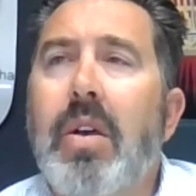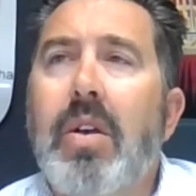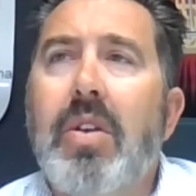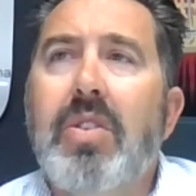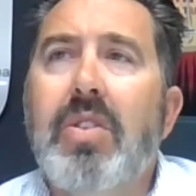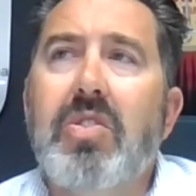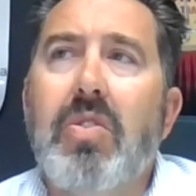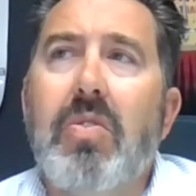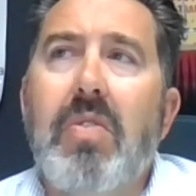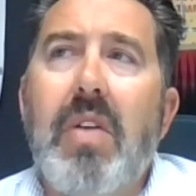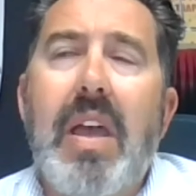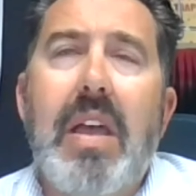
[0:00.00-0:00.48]

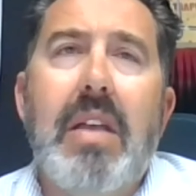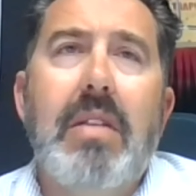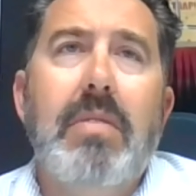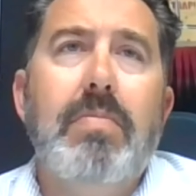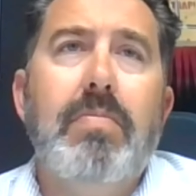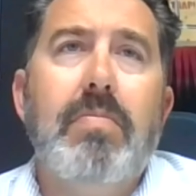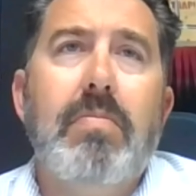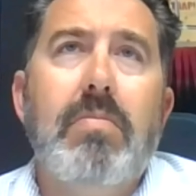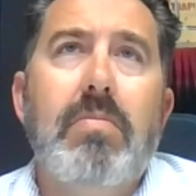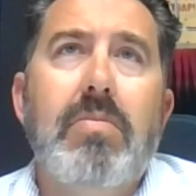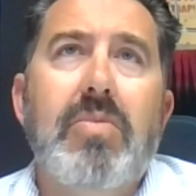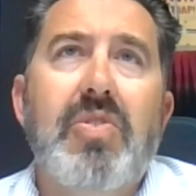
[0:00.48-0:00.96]
So they
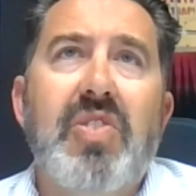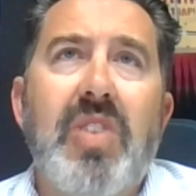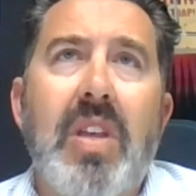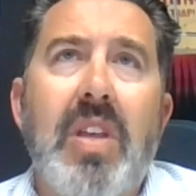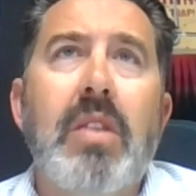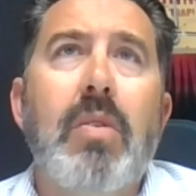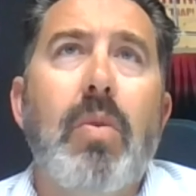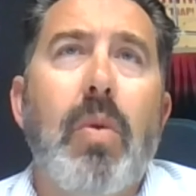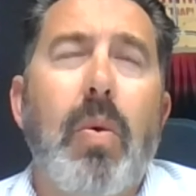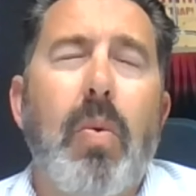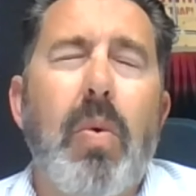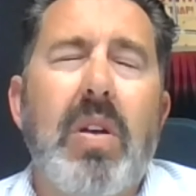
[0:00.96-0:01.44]

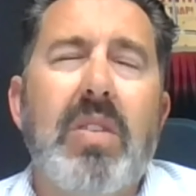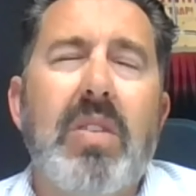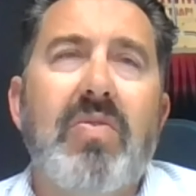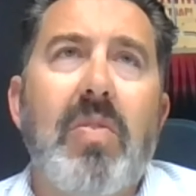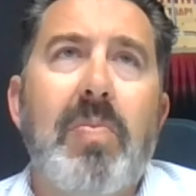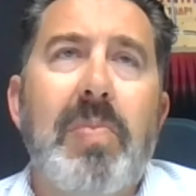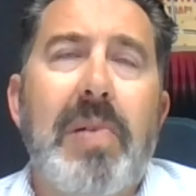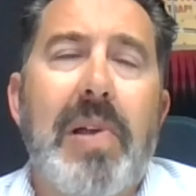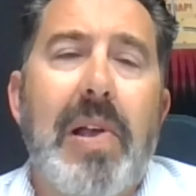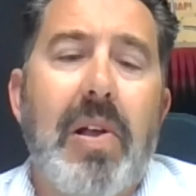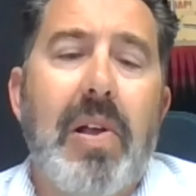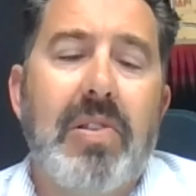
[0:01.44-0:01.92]
sent the request for
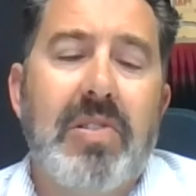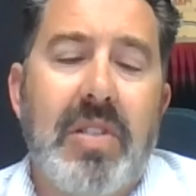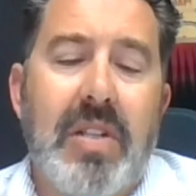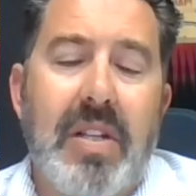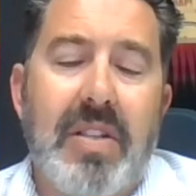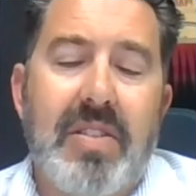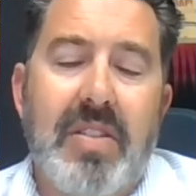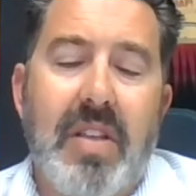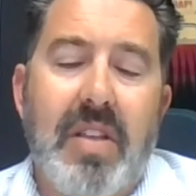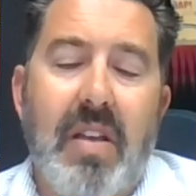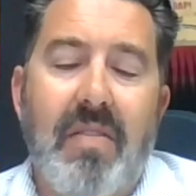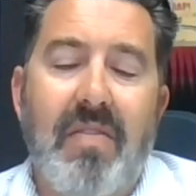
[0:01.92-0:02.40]
repairs and
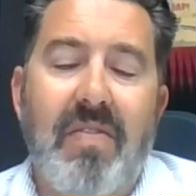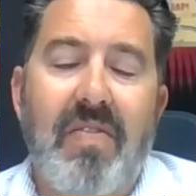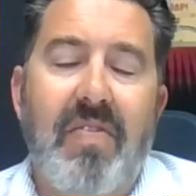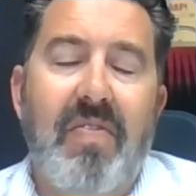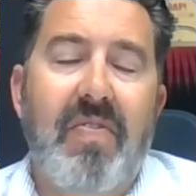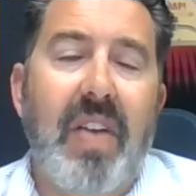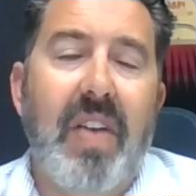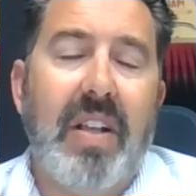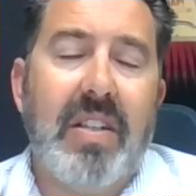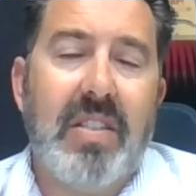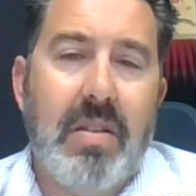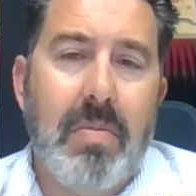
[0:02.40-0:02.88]
it said,
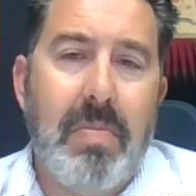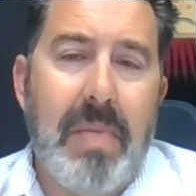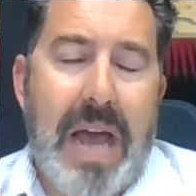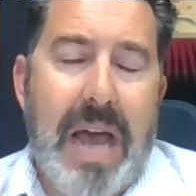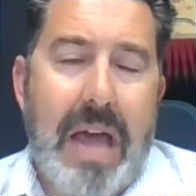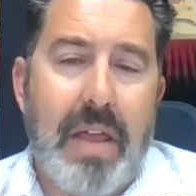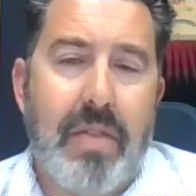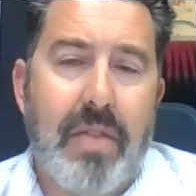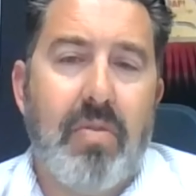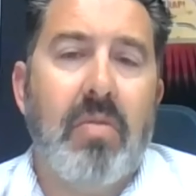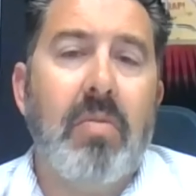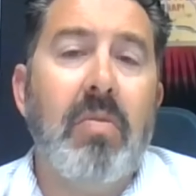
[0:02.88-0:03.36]
fix the
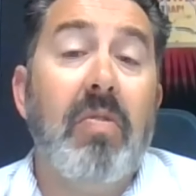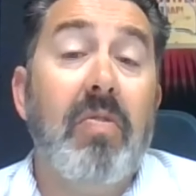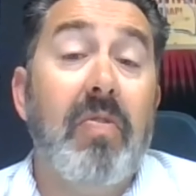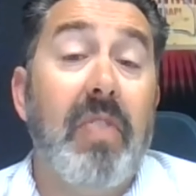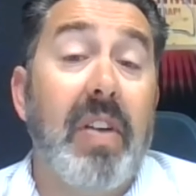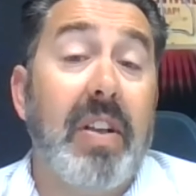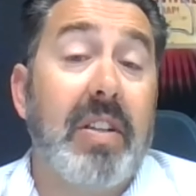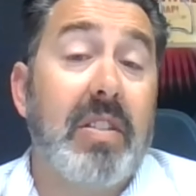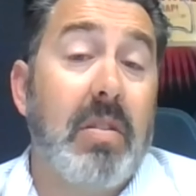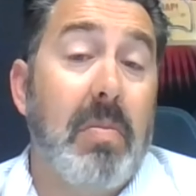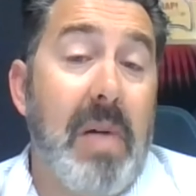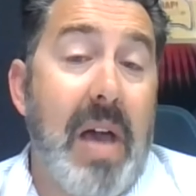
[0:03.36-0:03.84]
bathroom,
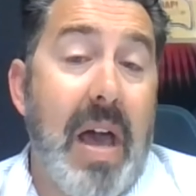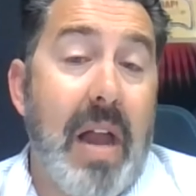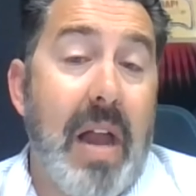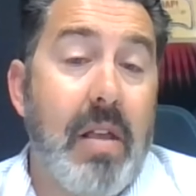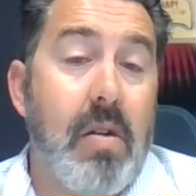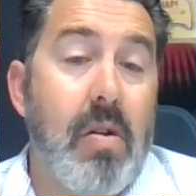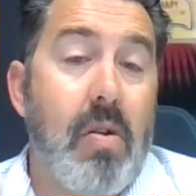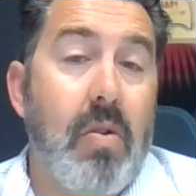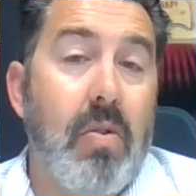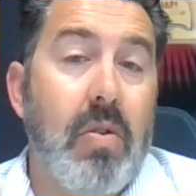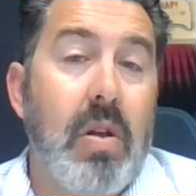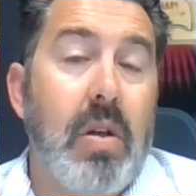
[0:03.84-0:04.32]
fix the
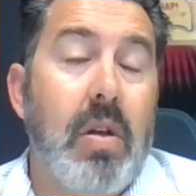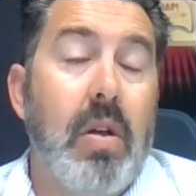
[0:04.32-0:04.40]
patio.